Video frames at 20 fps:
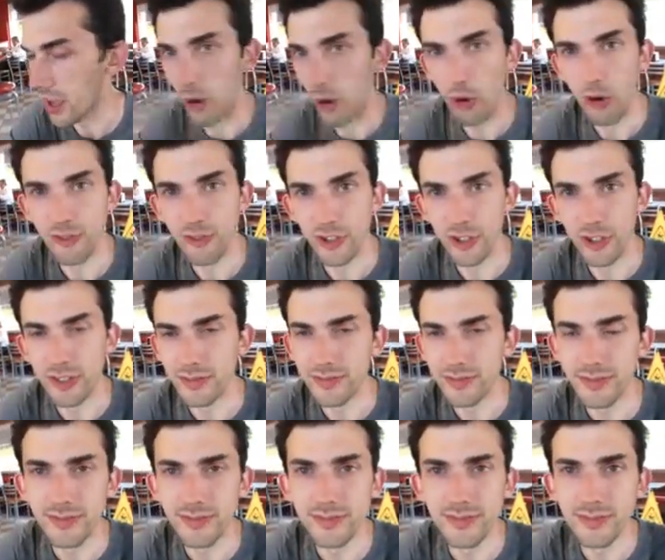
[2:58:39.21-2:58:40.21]
However,
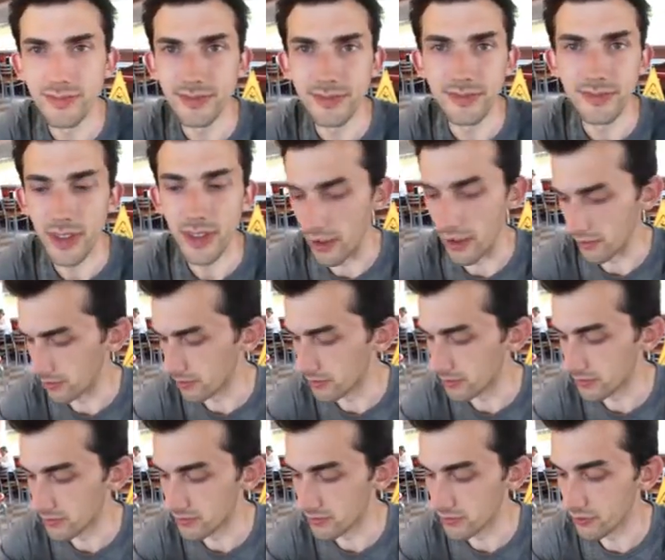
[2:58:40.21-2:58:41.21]
I
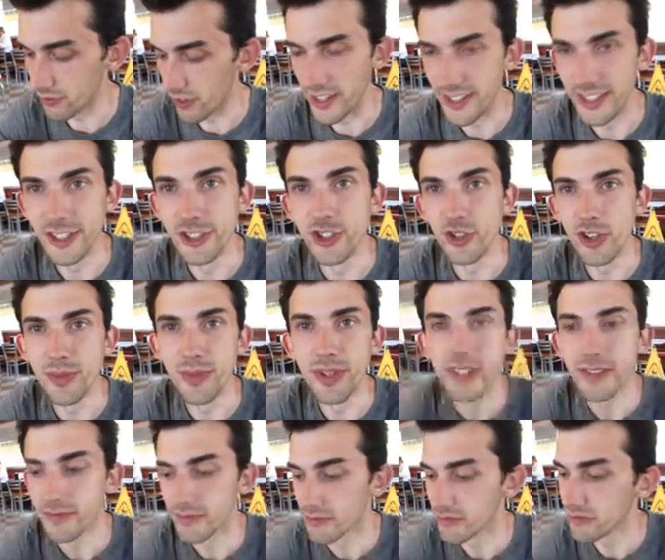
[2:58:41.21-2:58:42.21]
find
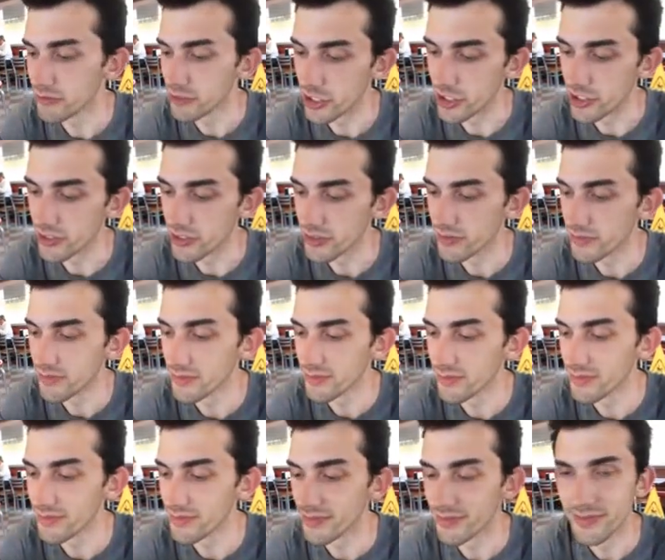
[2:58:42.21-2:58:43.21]
enjoyment, just
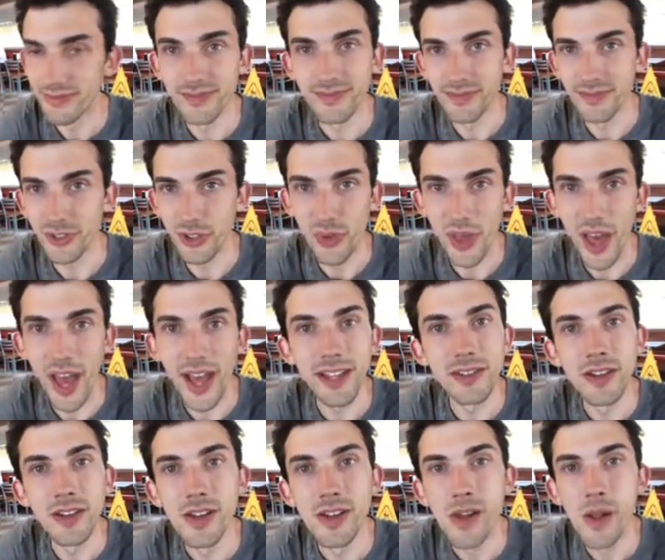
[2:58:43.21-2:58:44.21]
do that.